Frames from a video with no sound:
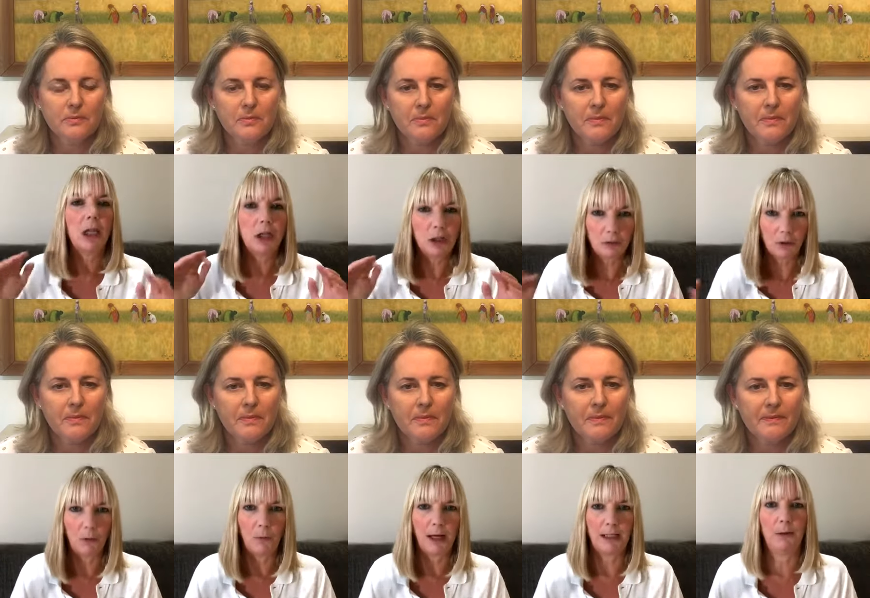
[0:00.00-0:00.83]
Speaker 1: you know
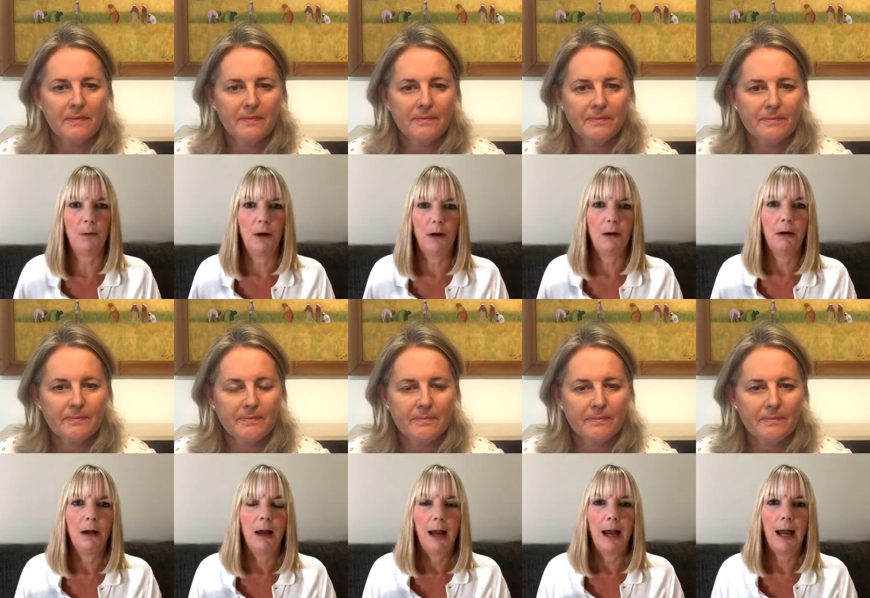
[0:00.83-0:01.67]
where you are
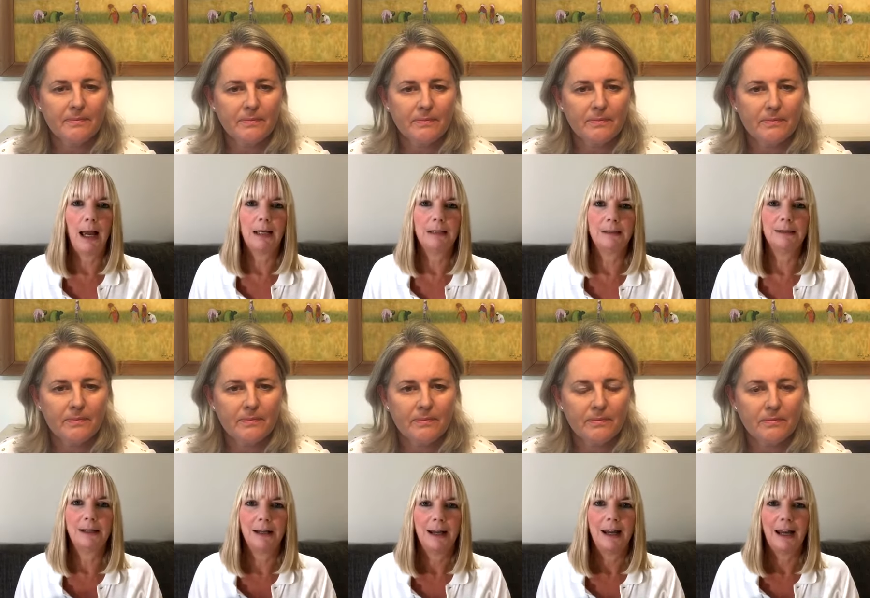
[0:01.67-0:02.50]
and
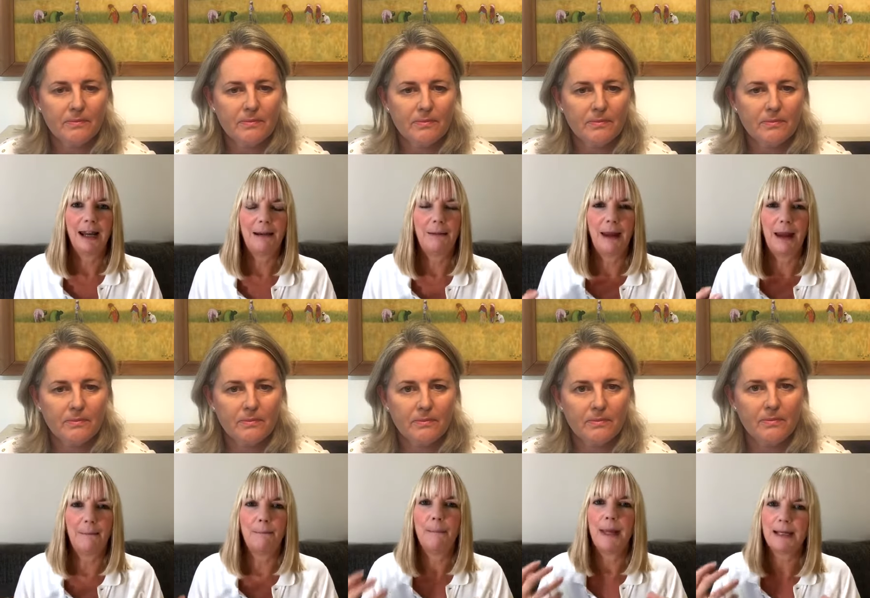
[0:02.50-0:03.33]
it,
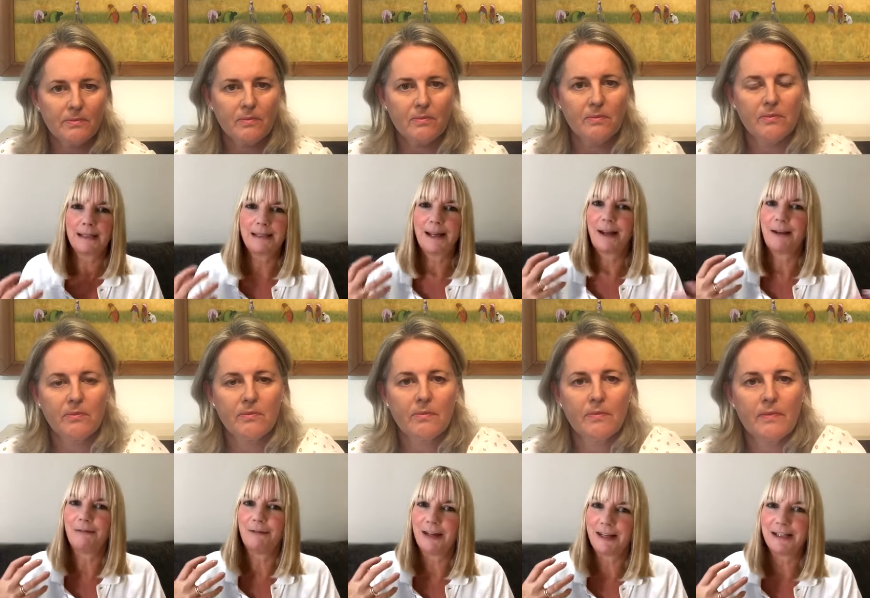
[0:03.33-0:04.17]
it makes life
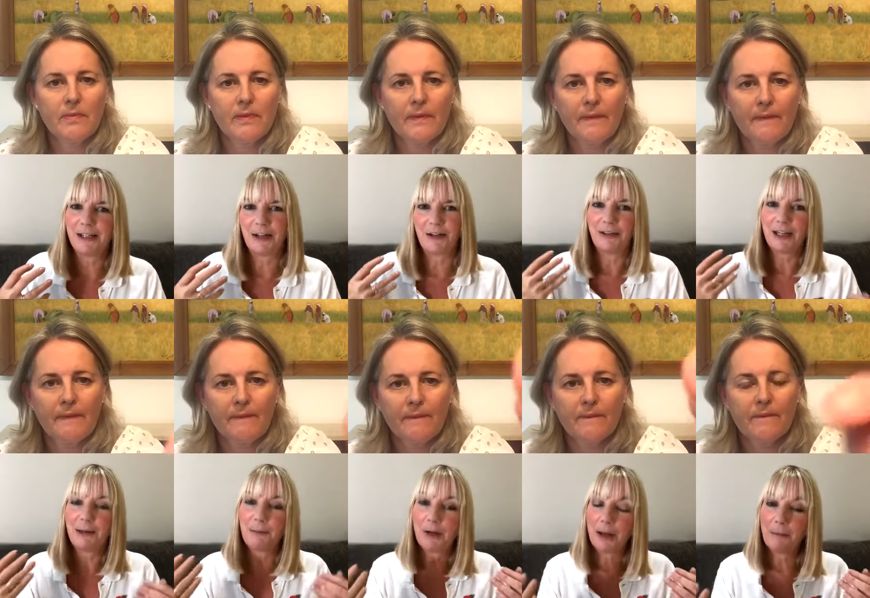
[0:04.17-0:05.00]
easier. They
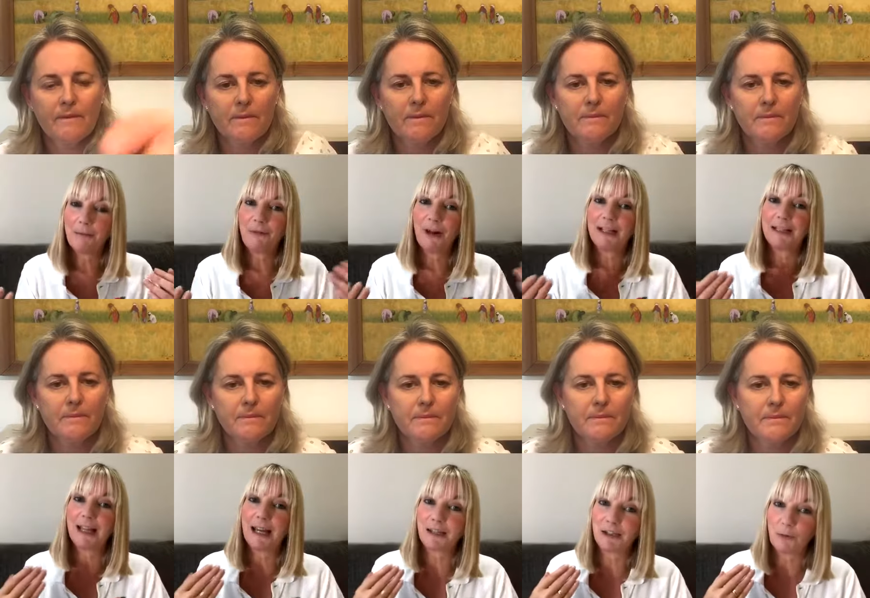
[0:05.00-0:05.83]
can become friends
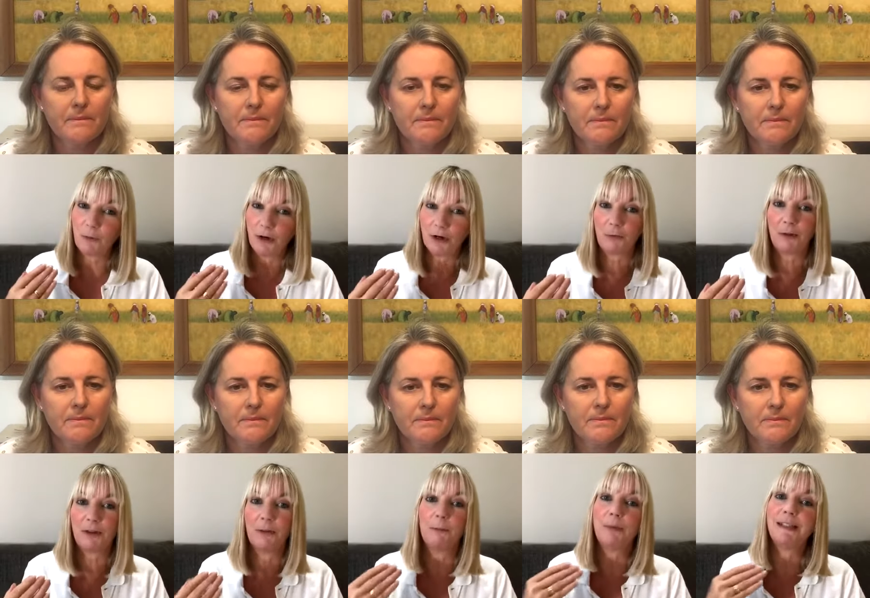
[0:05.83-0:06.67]
as you work
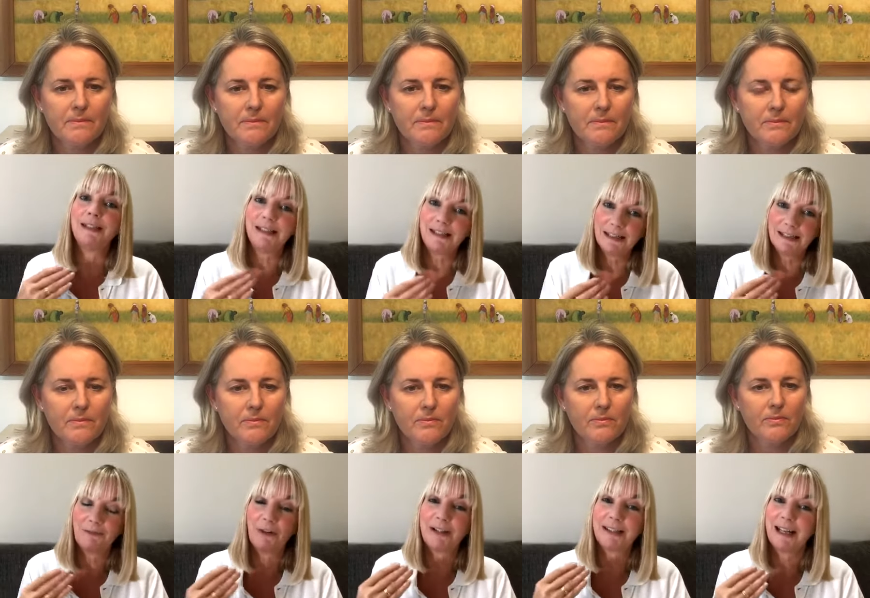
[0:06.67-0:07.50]
with them, but it is
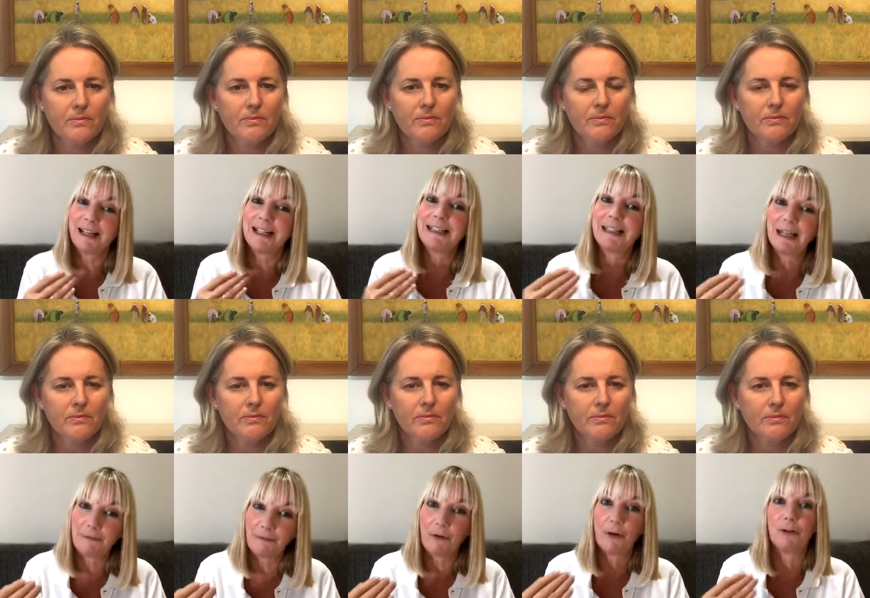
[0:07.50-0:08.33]
a slightly
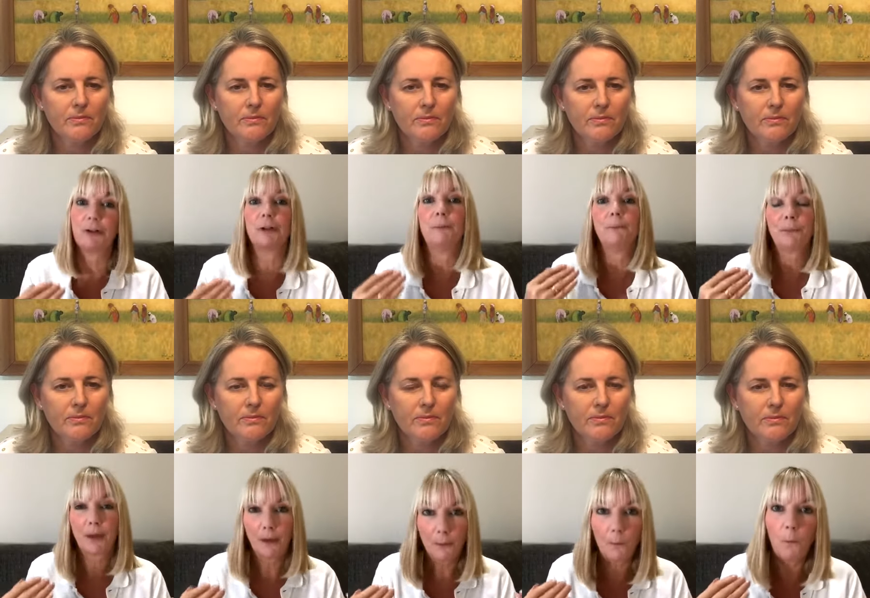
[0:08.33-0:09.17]
different
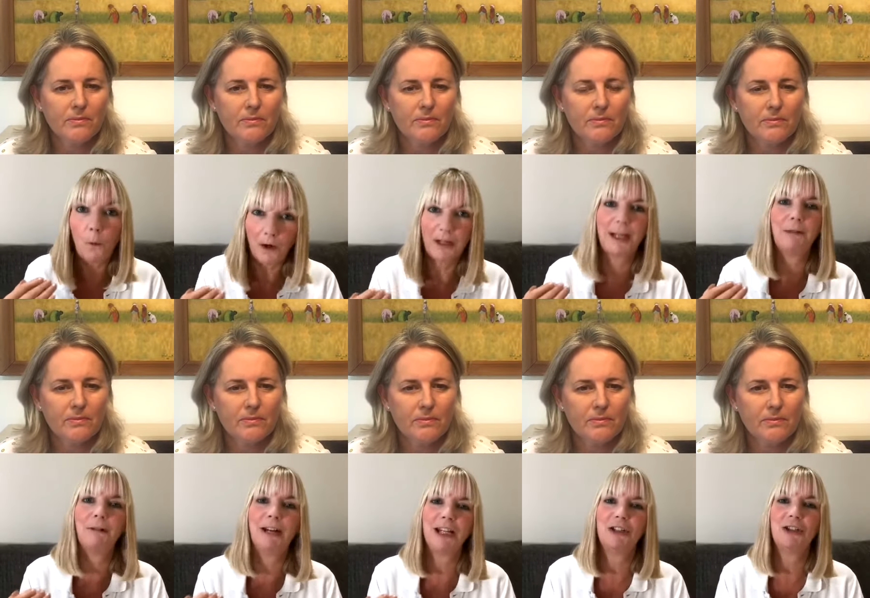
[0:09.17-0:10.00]
working
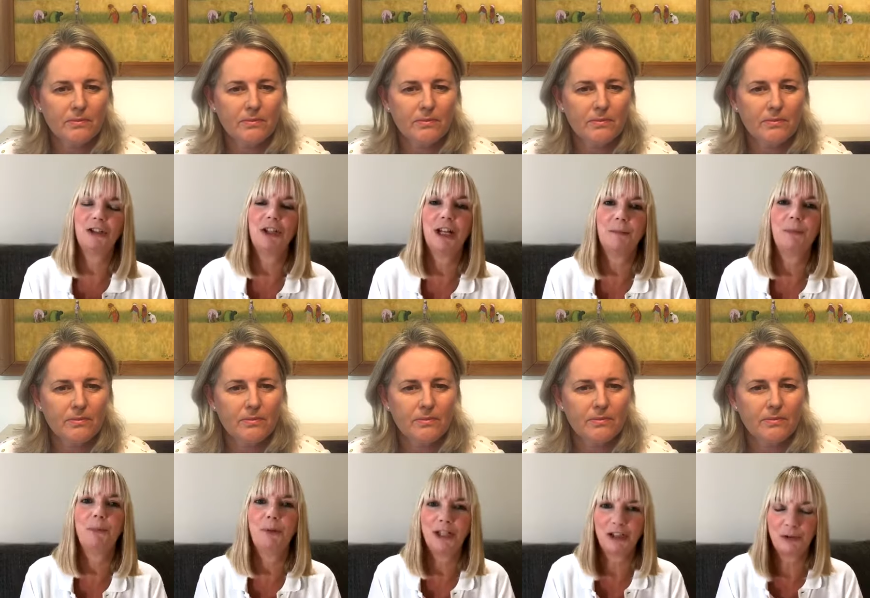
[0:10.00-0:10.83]
relationship,
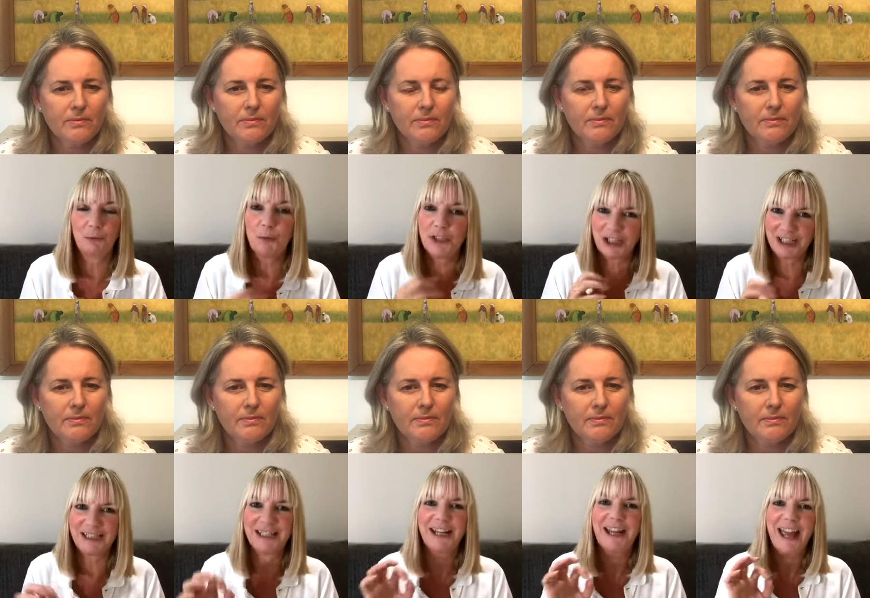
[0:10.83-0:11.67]
which, which
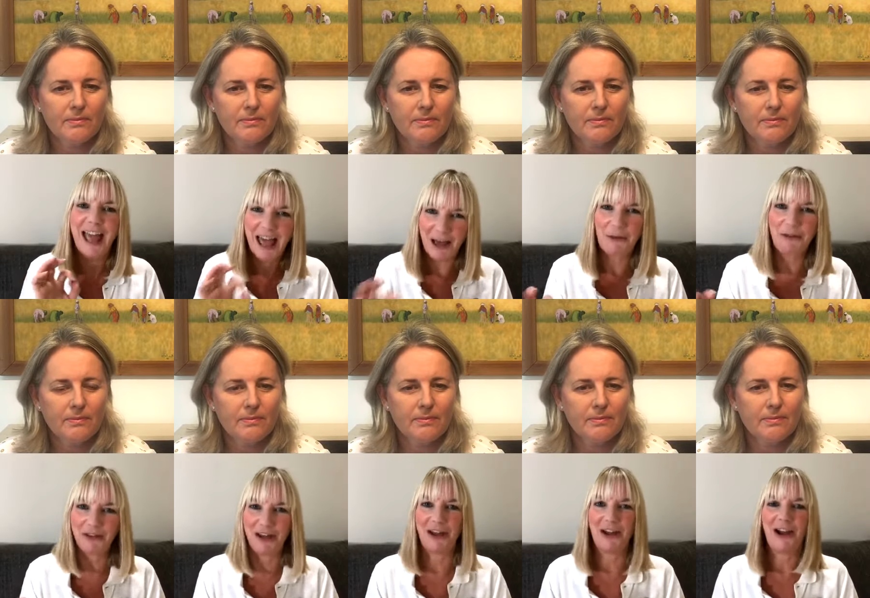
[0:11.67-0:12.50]
is
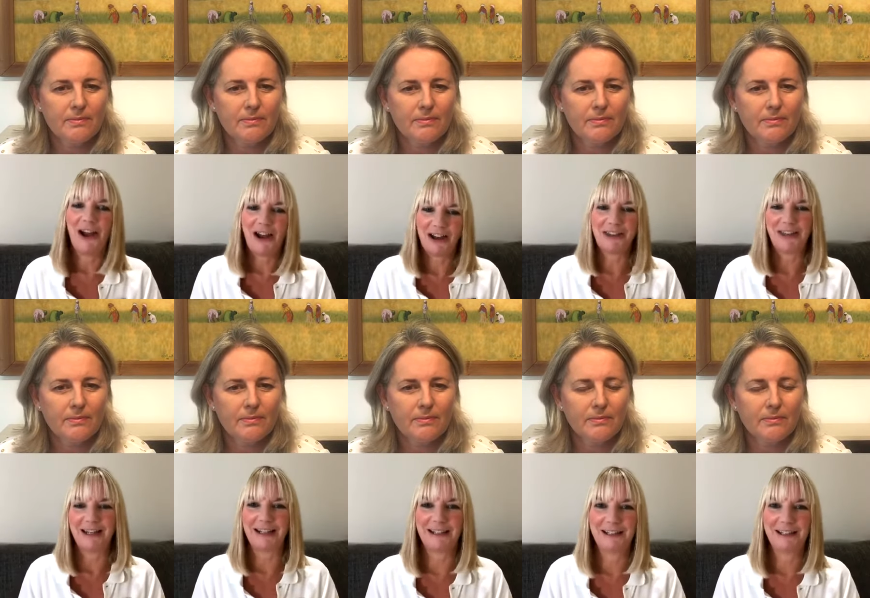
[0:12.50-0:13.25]
healthier, I think